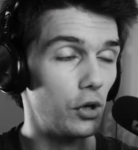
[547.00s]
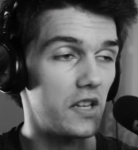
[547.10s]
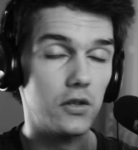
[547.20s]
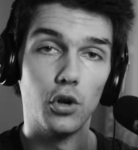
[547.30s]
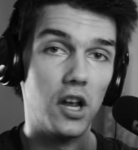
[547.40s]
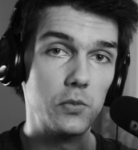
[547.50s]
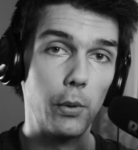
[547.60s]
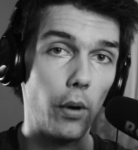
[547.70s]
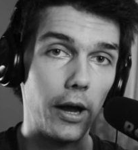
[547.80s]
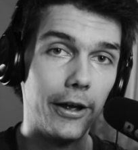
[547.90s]
Don't ask
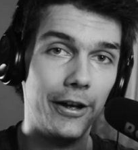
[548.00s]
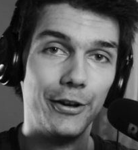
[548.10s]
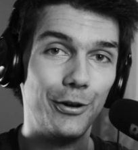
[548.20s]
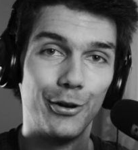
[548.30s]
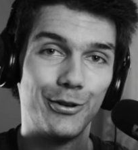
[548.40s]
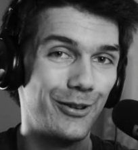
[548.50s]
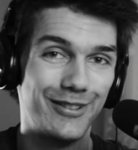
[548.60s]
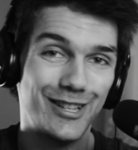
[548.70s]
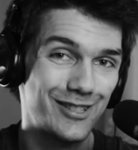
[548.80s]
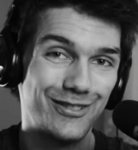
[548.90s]
me why. Don't.
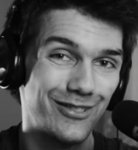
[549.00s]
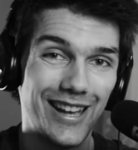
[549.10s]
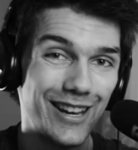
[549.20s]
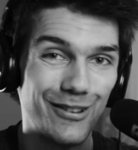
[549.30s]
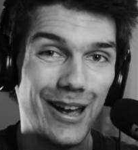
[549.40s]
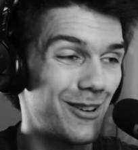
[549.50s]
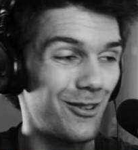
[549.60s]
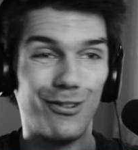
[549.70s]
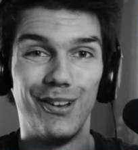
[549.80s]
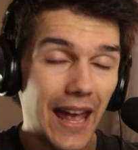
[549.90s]
I
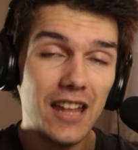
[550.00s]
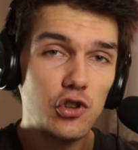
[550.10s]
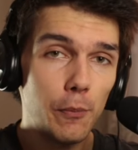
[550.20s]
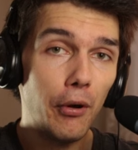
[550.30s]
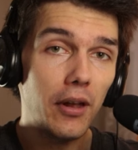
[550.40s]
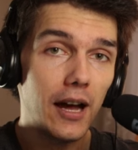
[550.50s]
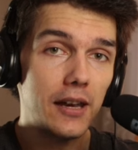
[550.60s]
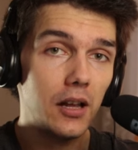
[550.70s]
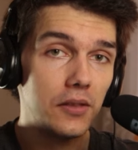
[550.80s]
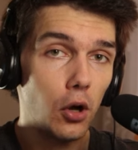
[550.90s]
don't know. And Shopaholic
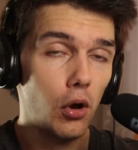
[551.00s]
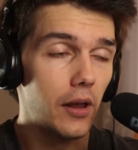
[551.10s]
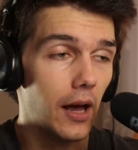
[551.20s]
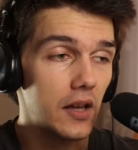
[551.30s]
Adal told